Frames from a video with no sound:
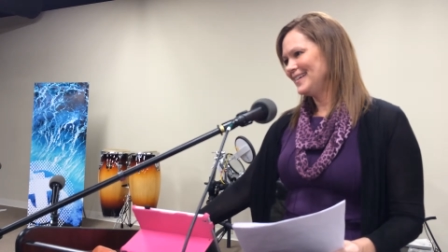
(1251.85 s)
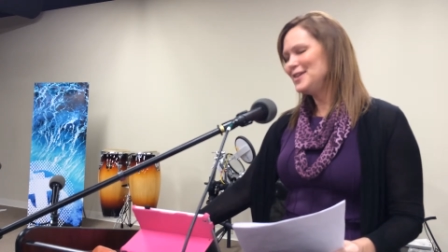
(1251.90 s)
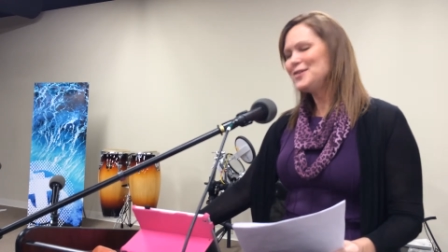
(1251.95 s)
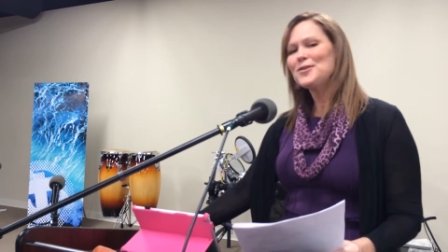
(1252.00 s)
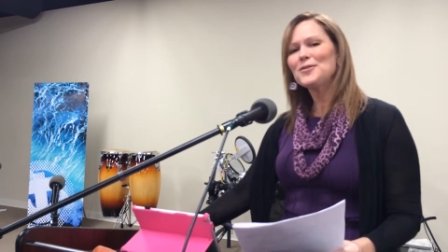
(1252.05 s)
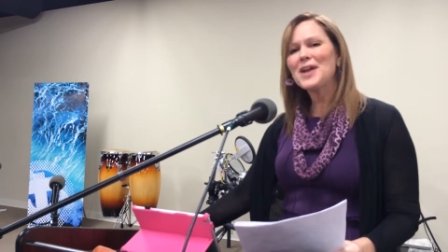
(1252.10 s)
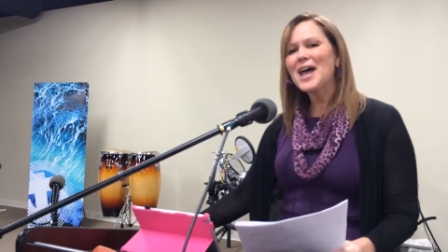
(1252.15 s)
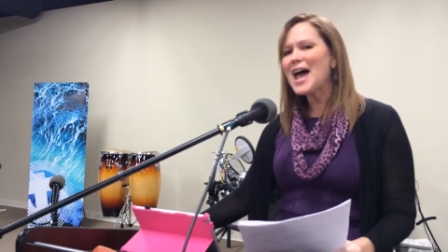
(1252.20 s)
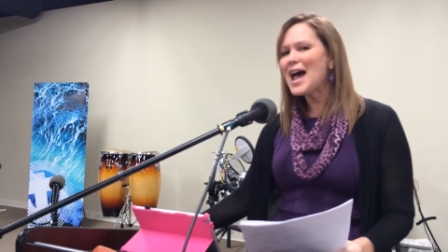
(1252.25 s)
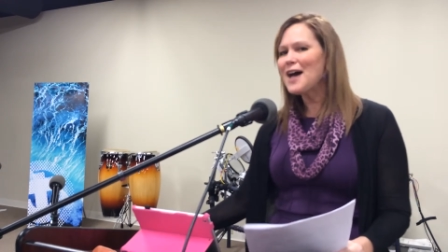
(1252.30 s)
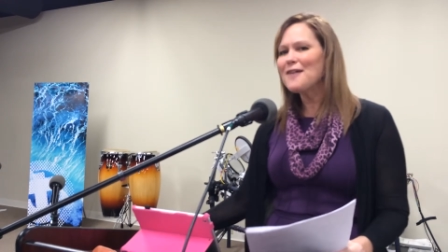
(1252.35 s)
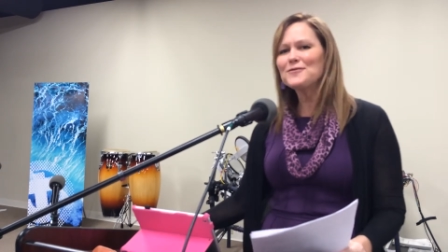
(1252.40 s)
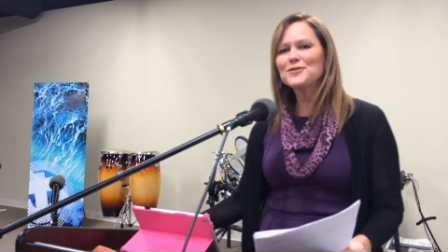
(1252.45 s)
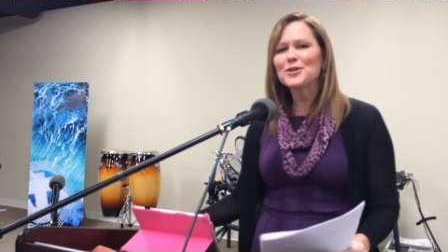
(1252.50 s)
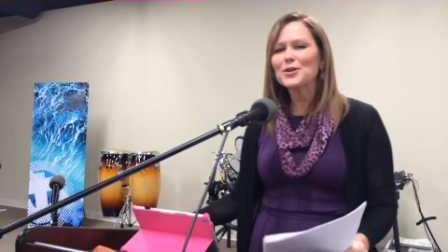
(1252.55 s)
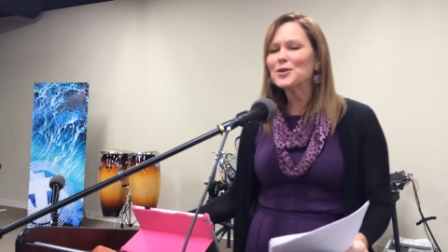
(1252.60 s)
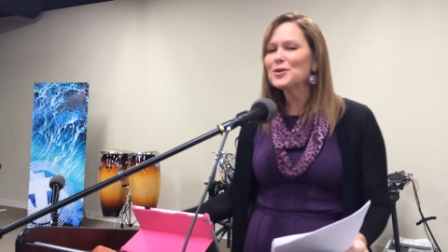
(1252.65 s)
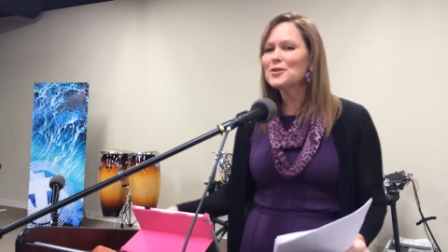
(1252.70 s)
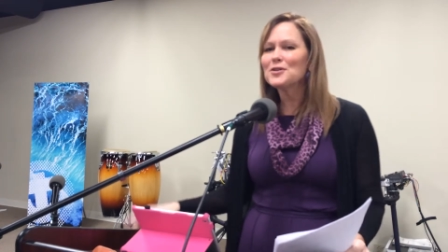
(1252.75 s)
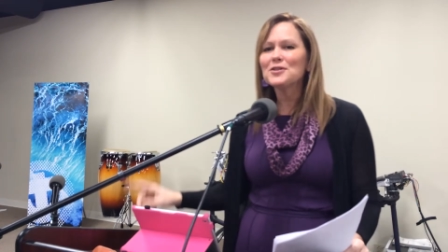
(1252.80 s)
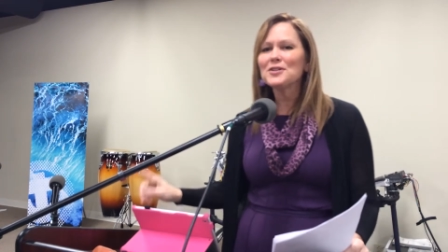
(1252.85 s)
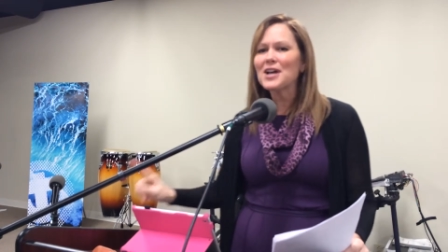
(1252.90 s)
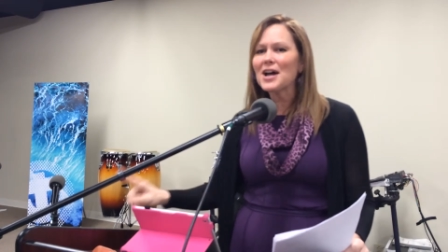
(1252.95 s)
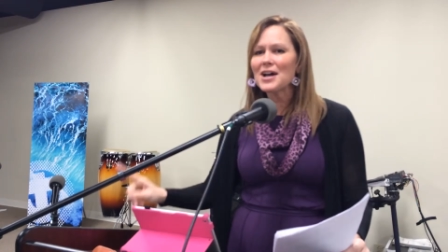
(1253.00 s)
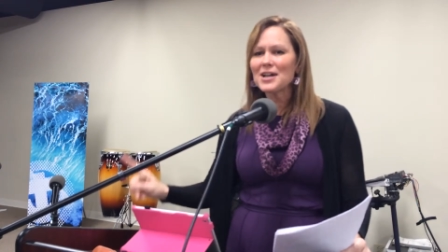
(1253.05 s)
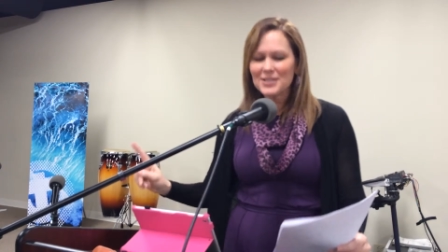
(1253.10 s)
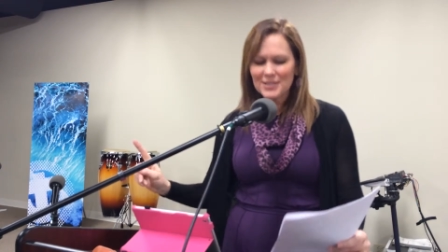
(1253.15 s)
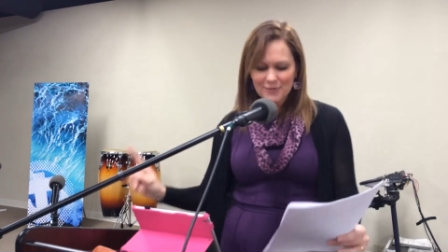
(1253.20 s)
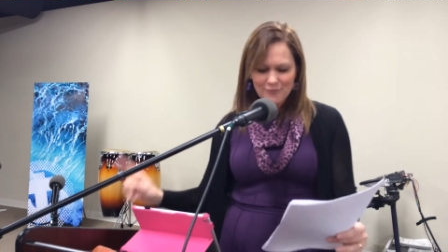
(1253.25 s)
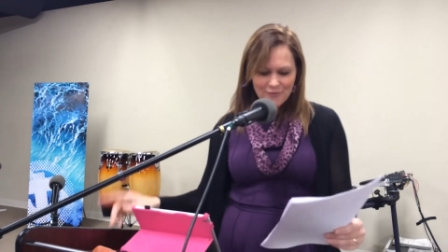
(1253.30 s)
You don't have to earn
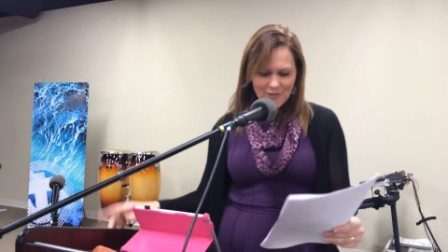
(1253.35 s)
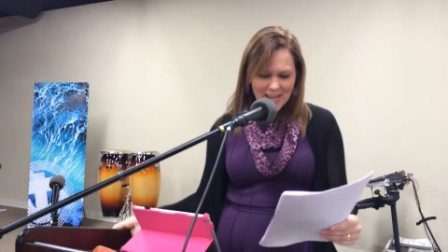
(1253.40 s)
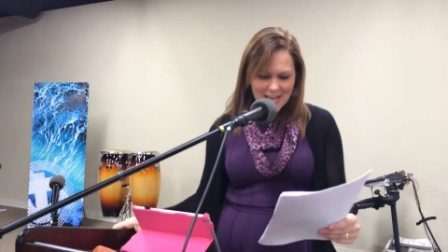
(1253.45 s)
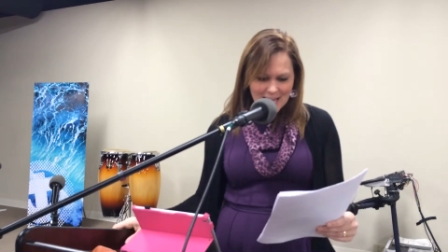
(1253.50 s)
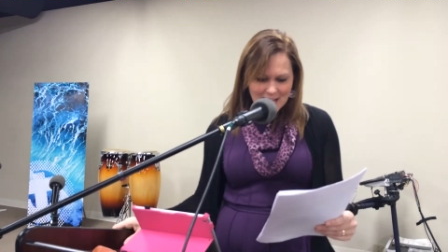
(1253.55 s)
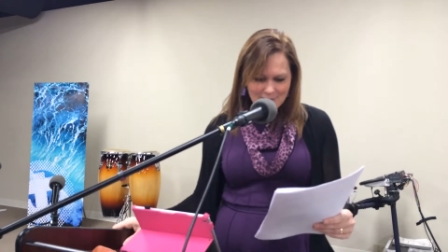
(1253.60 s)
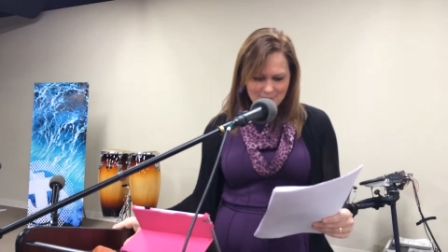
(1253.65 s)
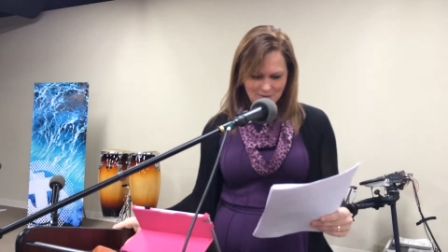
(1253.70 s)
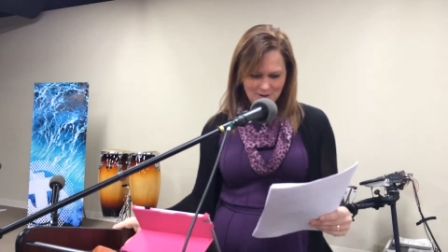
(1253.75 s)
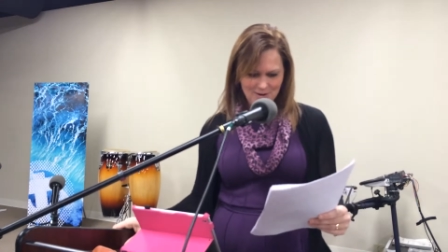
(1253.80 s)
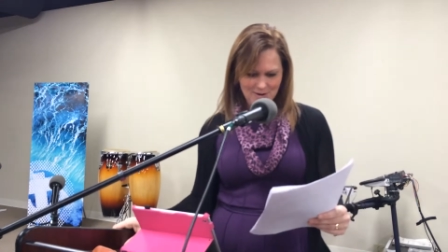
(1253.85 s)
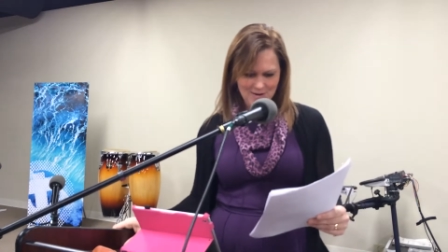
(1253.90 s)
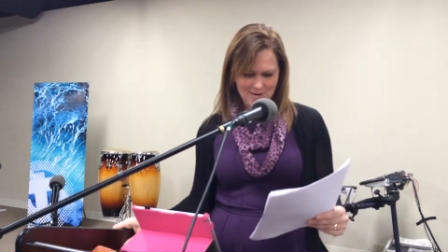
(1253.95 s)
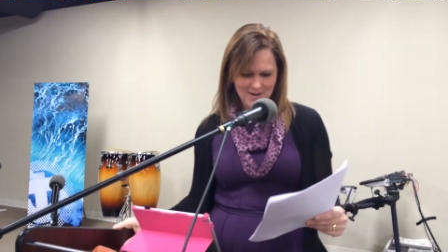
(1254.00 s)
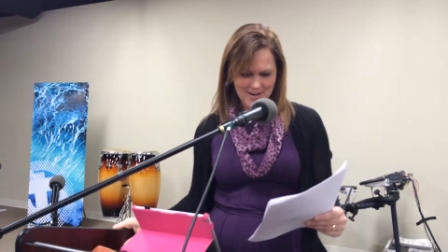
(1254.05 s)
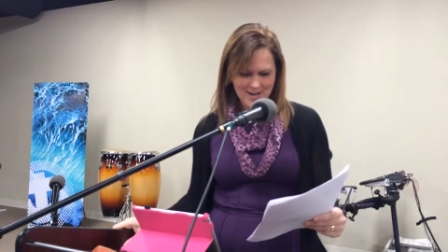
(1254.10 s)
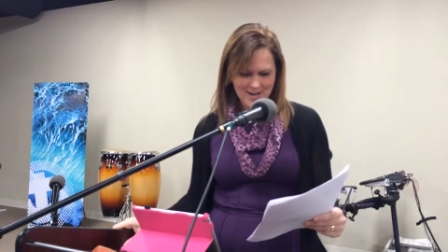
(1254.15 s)
God's favor.